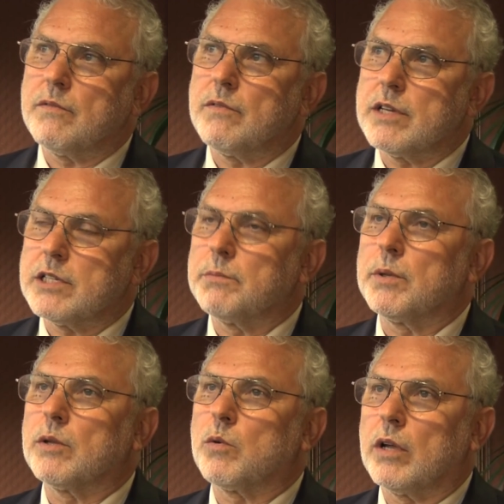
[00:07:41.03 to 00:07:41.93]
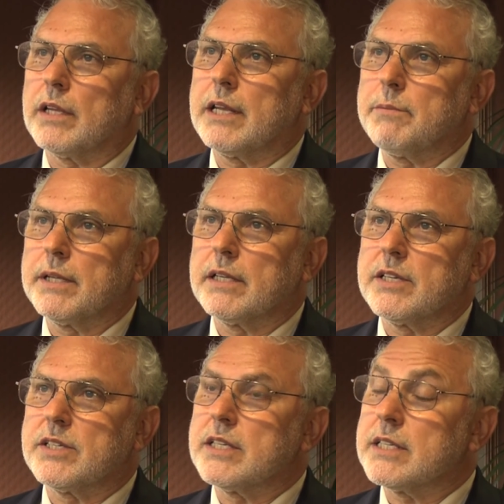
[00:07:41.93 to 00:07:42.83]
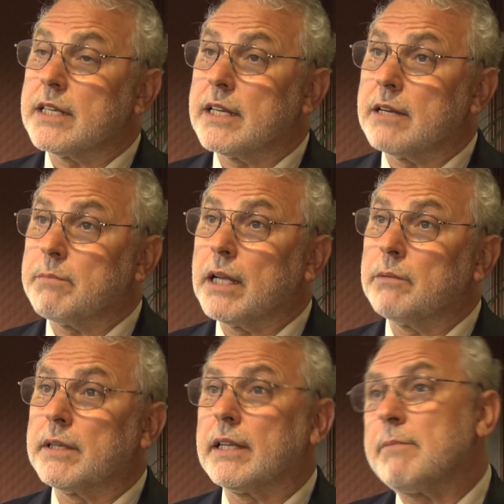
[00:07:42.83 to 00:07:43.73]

reasonable quality buildings in Sydney and Melbourne.